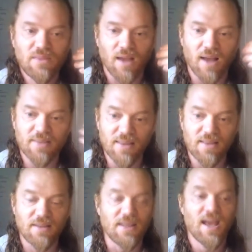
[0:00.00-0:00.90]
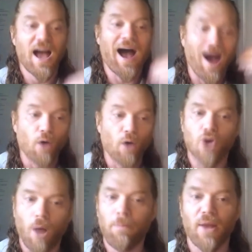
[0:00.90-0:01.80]
think that the Aum
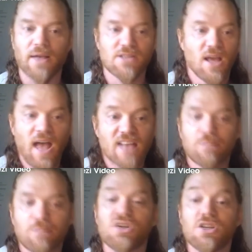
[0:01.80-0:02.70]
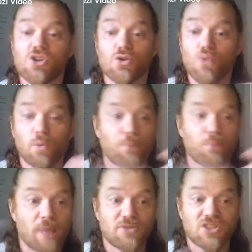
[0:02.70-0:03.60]
complex has a potential to
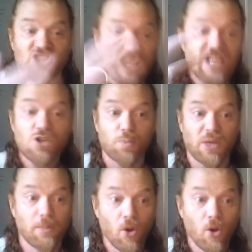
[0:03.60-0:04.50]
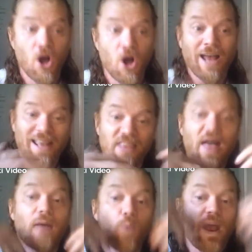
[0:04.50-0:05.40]
perhaps teach people in
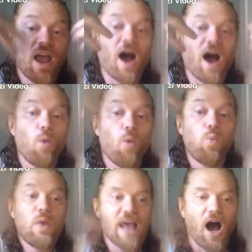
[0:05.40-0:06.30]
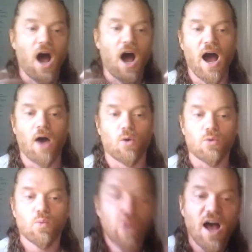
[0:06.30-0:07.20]
that way how we are Aum.
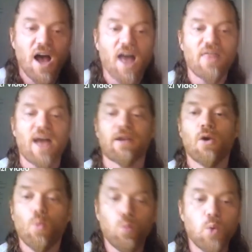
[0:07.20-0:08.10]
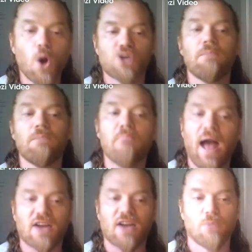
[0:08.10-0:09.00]
We are that worst
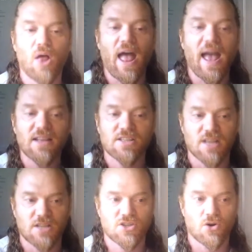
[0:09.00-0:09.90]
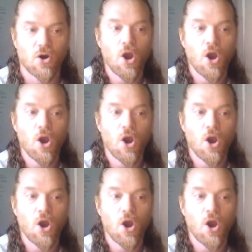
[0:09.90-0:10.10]
imaginable ancestor